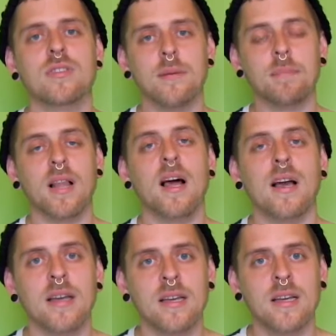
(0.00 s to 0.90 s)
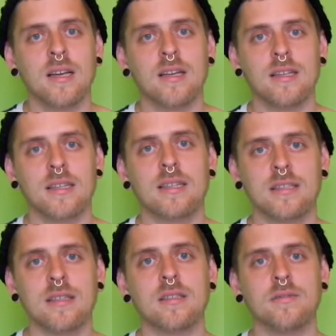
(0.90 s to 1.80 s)
apply
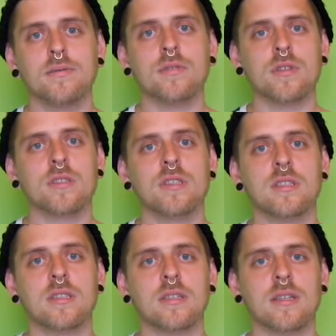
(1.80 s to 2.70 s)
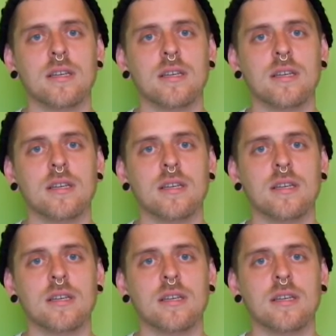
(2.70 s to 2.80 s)
dative words